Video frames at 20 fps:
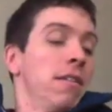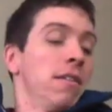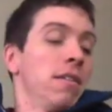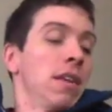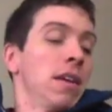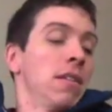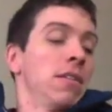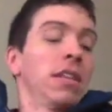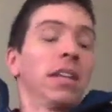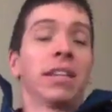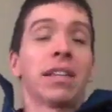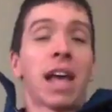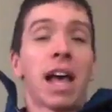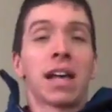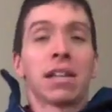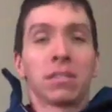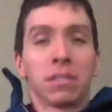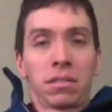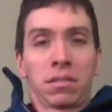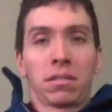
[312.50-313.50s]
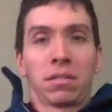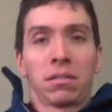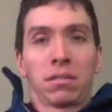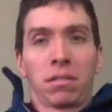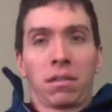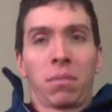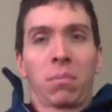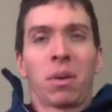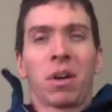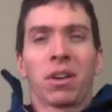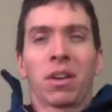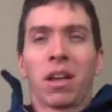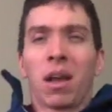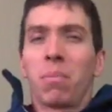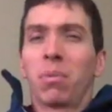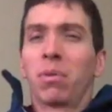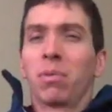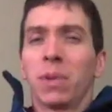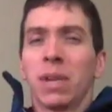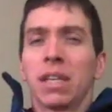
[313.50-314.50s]
They only last about a
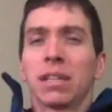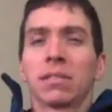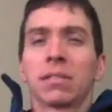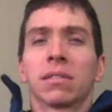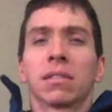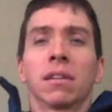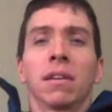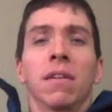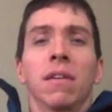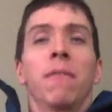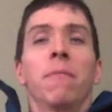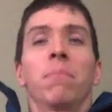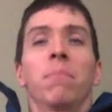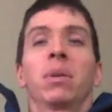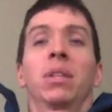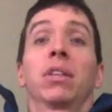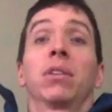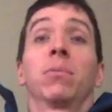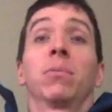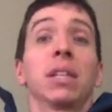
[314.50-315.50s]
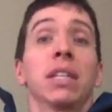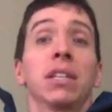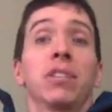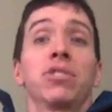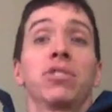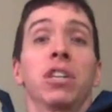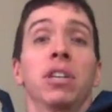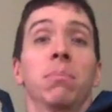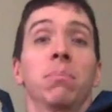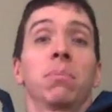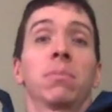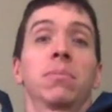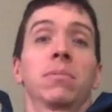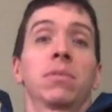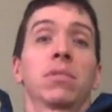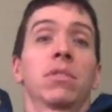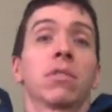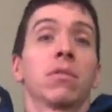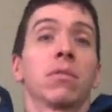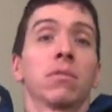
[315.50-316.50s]
couple weeks, but they're really cheap.
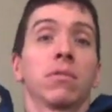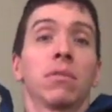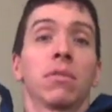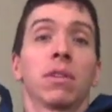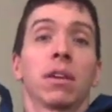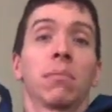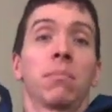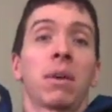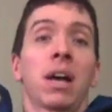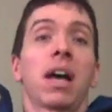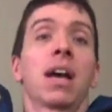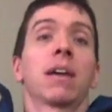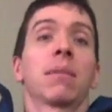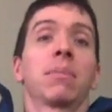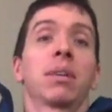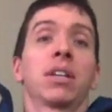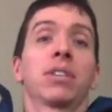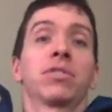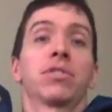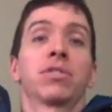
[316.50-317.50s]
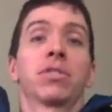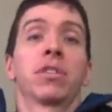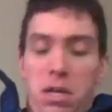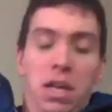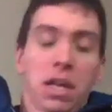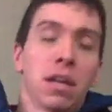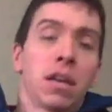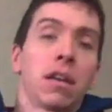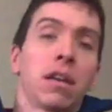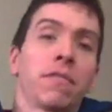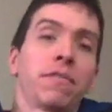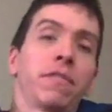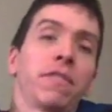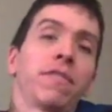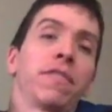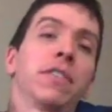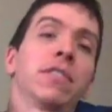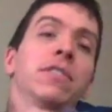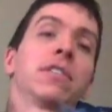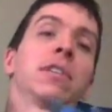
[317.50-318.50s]
So you can buy a bunch. I cut off the
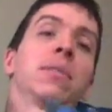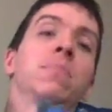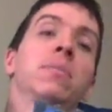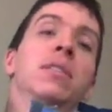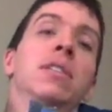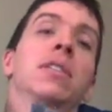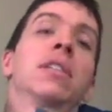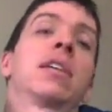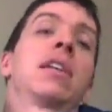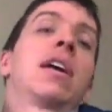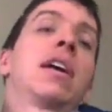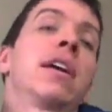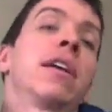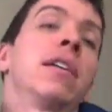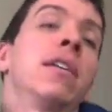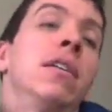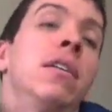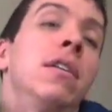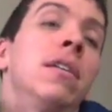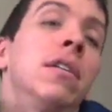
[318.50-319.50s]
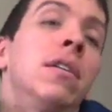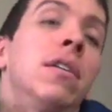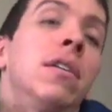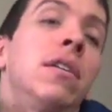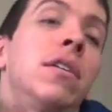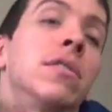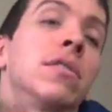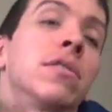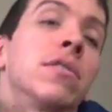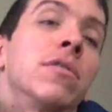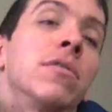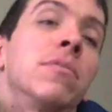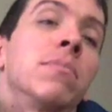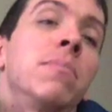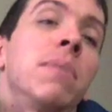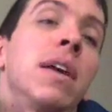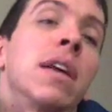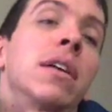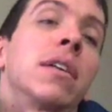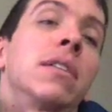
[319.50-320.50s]
fingertips and then I also
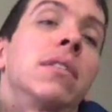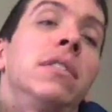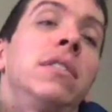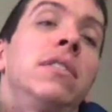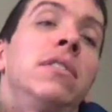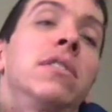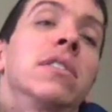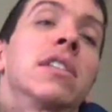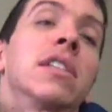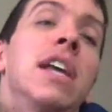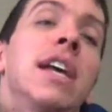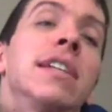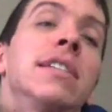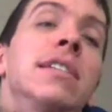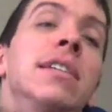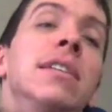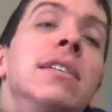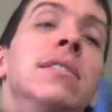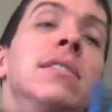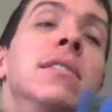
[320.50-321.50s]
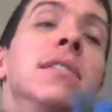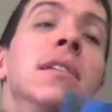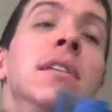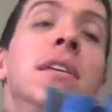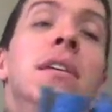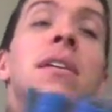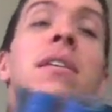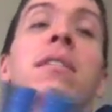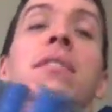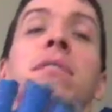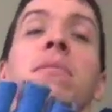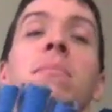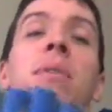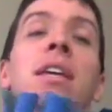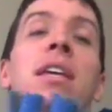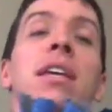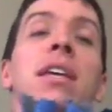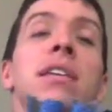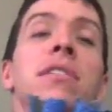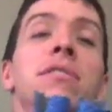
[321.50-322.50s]
make little slices to
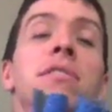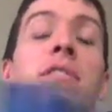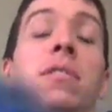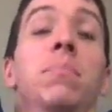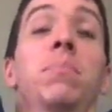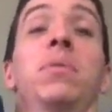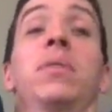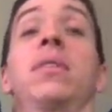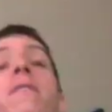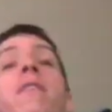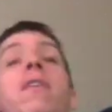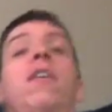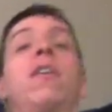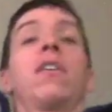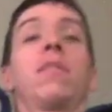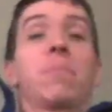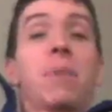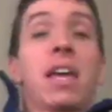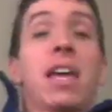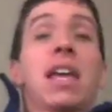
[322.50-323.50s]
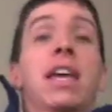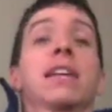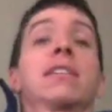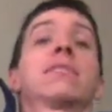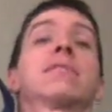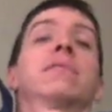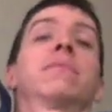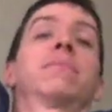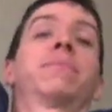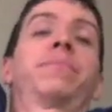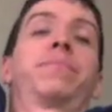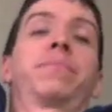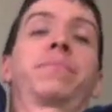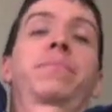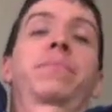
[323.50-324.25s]
make it easier to put on my hands.